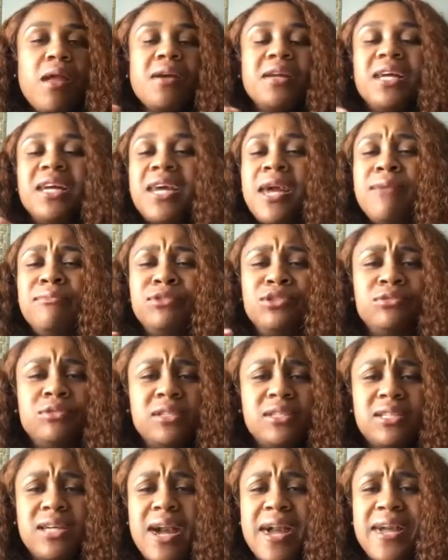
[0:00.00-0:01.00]
they gave him a
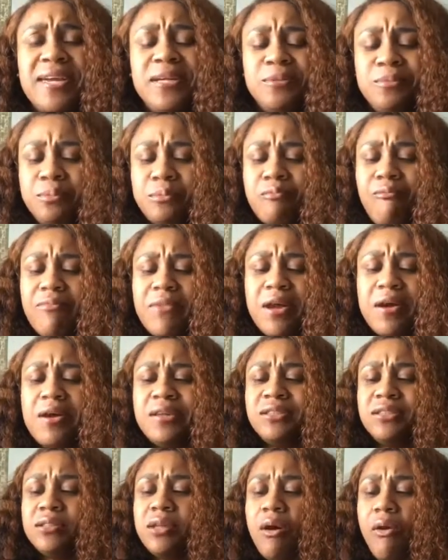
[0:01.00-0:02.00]
strict diet.
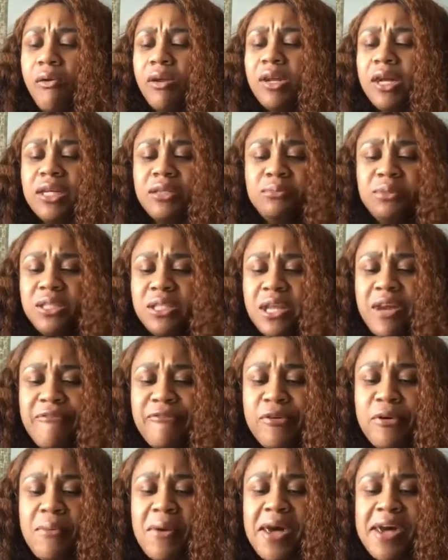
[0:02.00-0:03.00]
And so he had been there
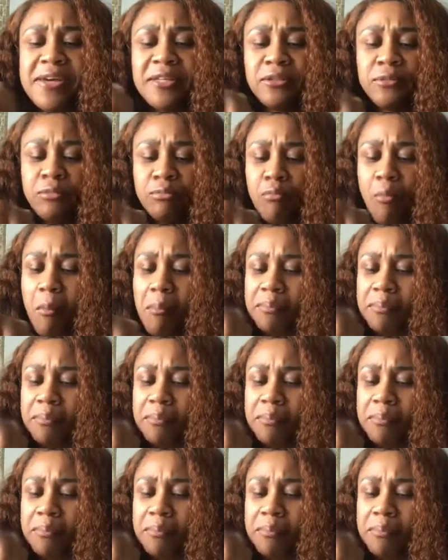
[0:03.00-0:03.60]
for a while.